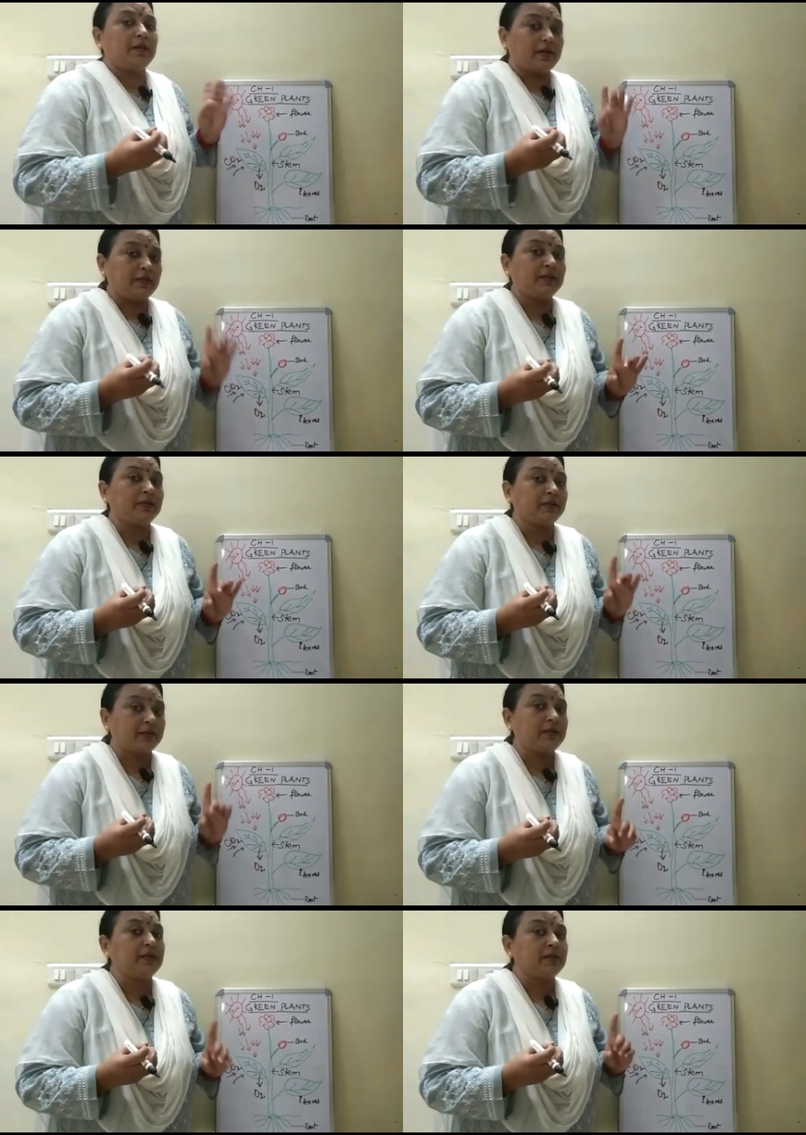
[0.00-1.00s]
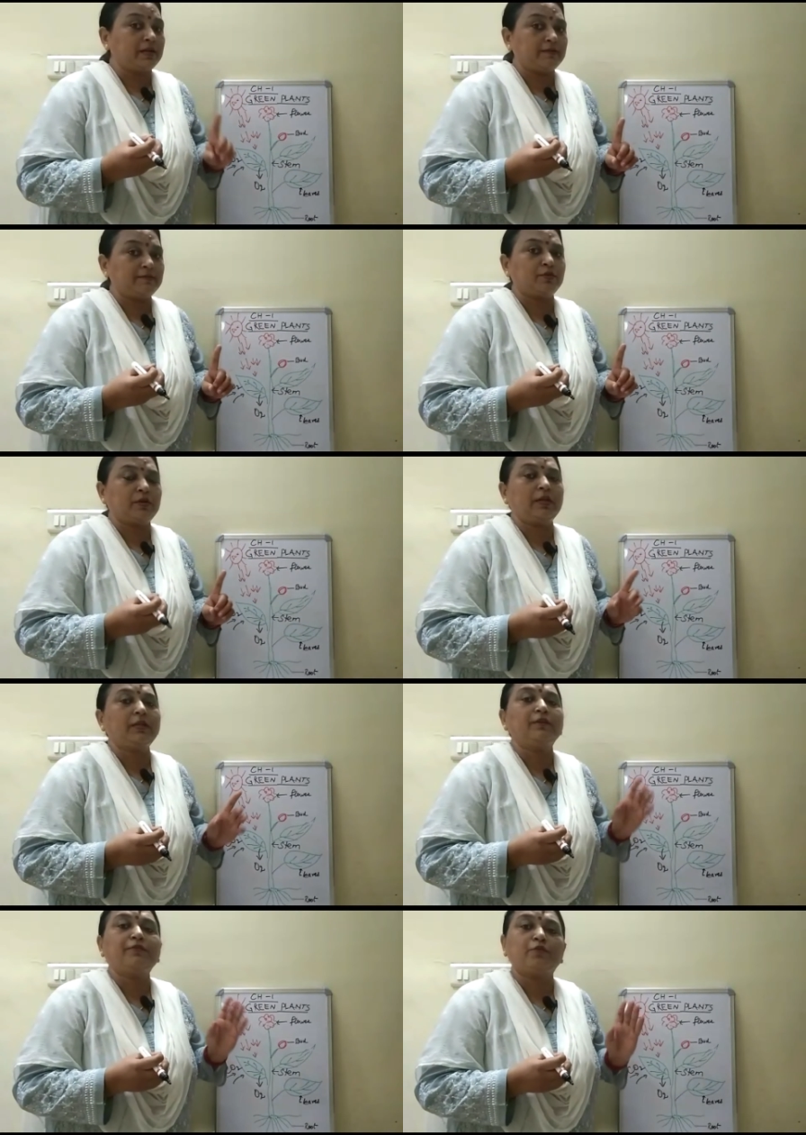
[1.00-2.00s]
In the green leaves
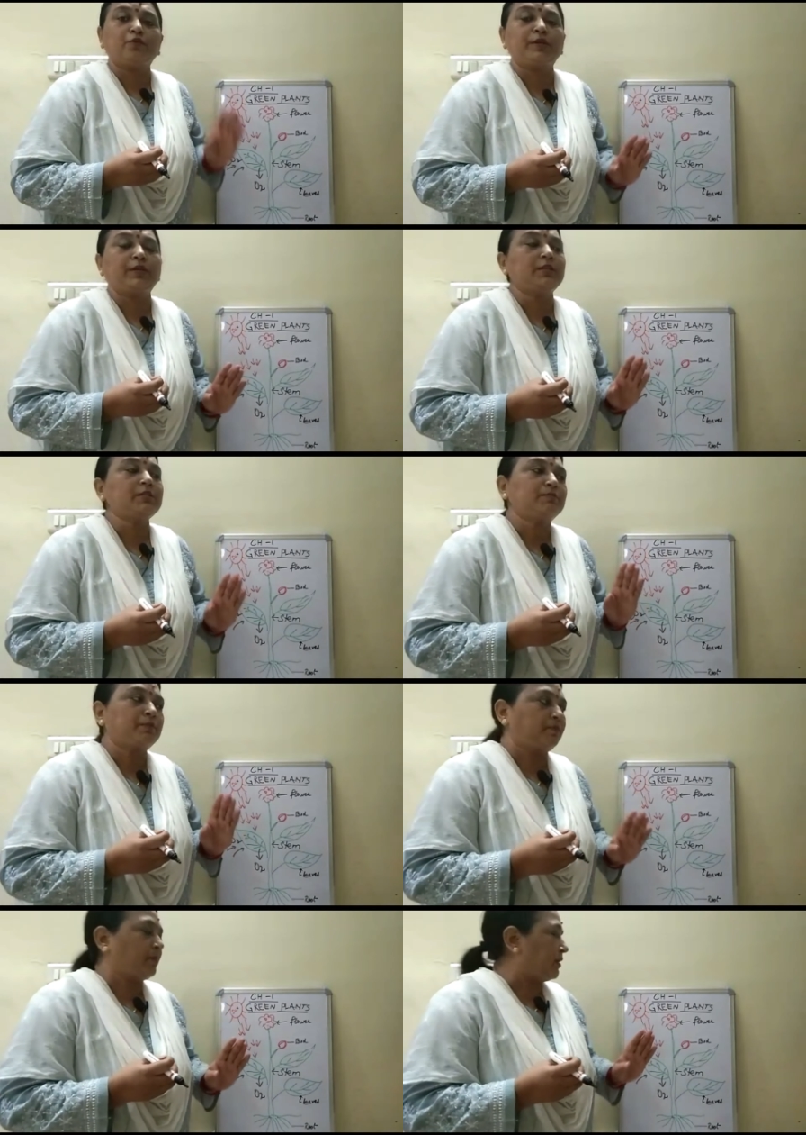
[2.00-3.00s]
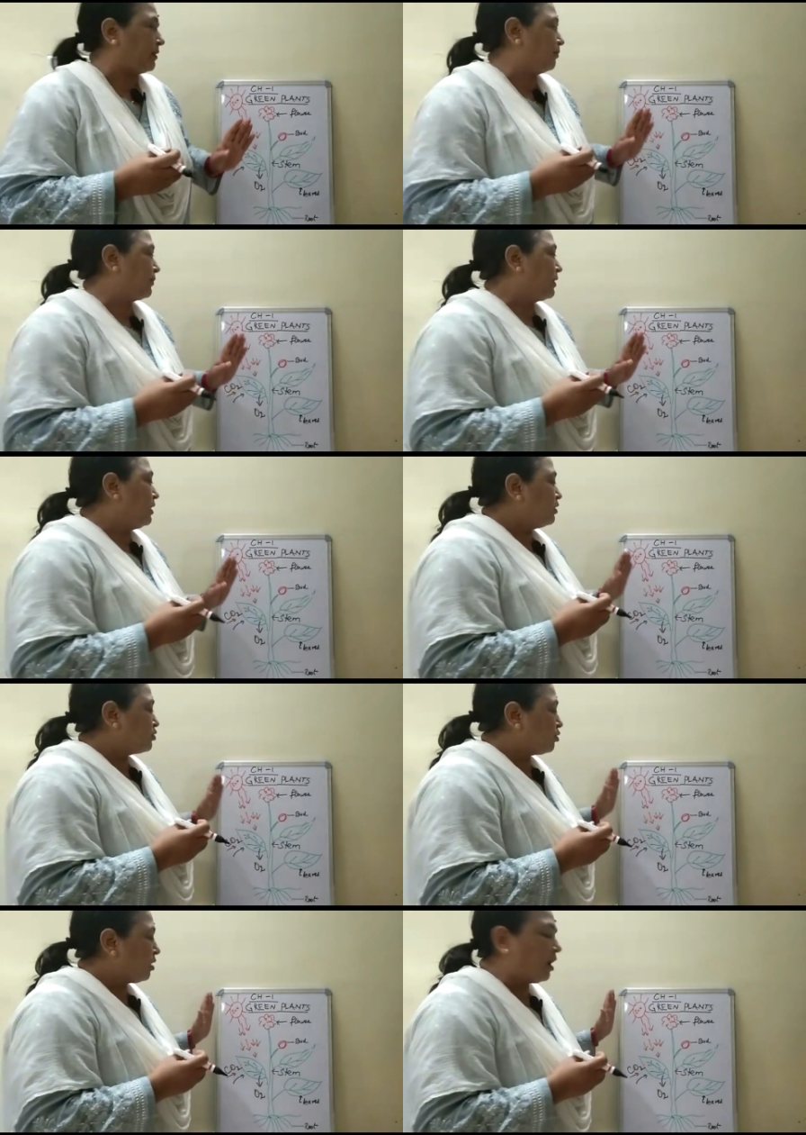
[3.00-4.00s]
only the food is prepared.
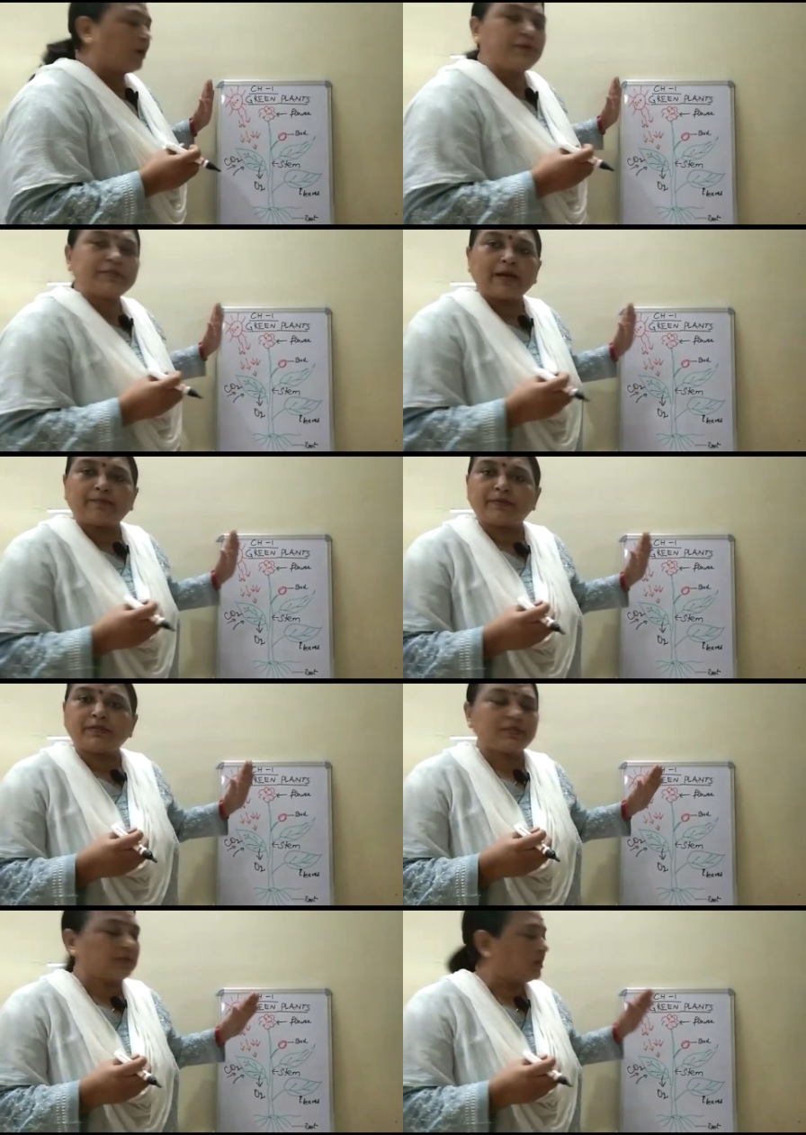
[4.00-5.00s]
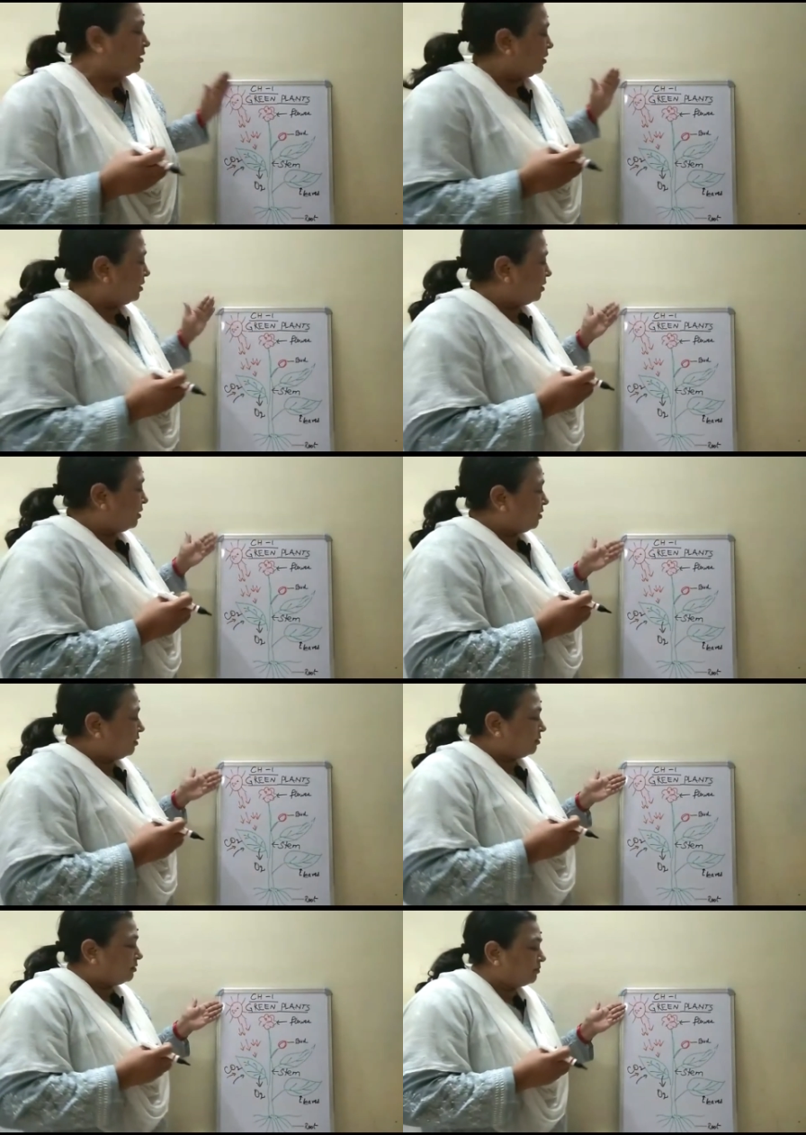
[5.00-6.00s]
So how it happens?
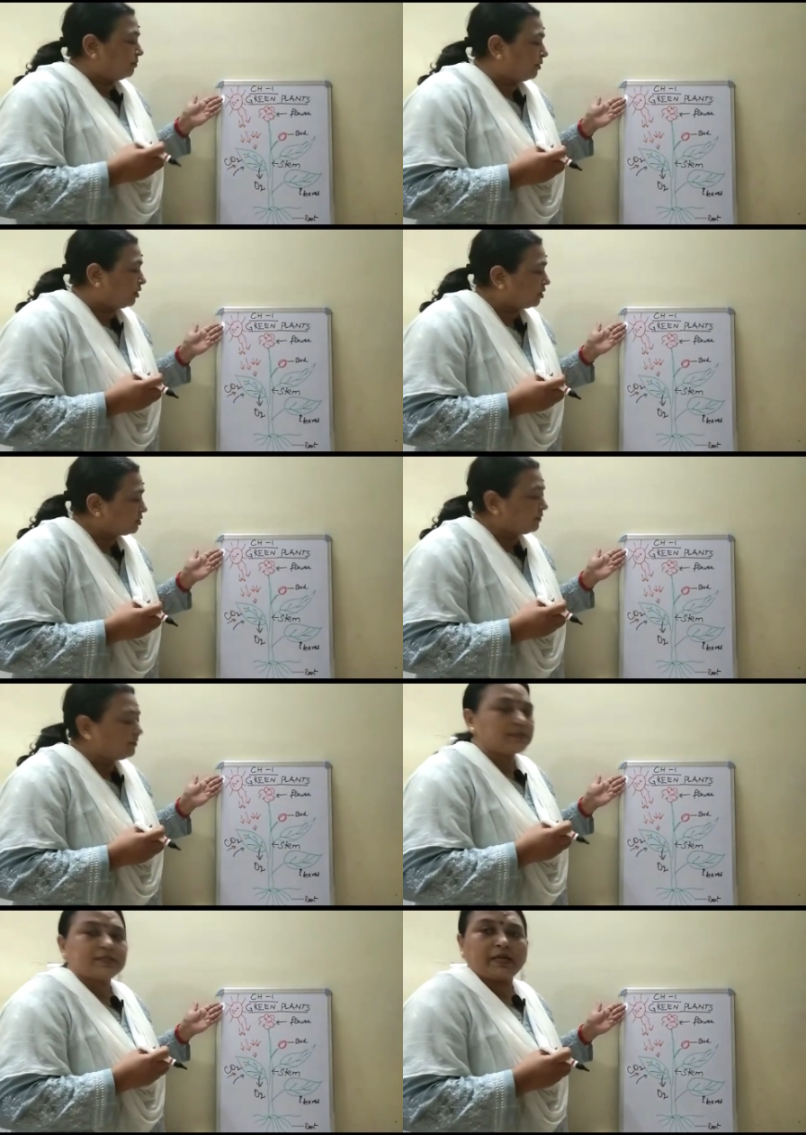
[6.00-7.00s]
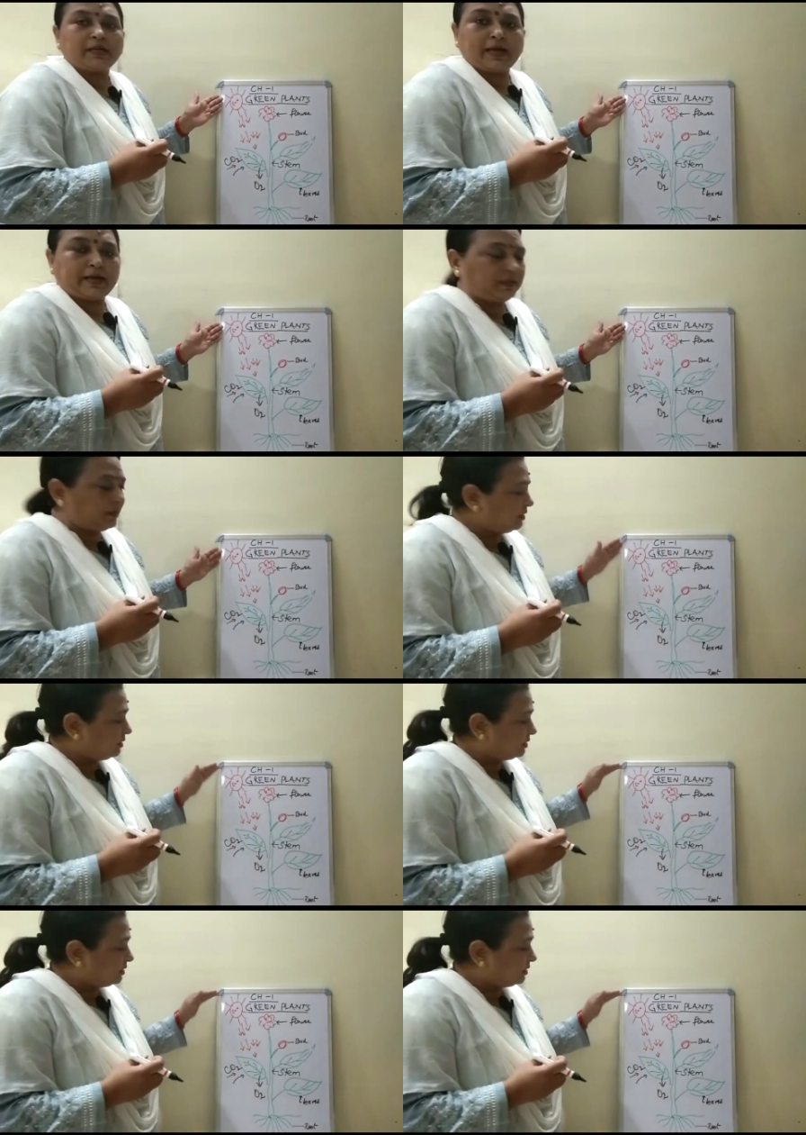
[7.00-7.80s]
Because of the sunlight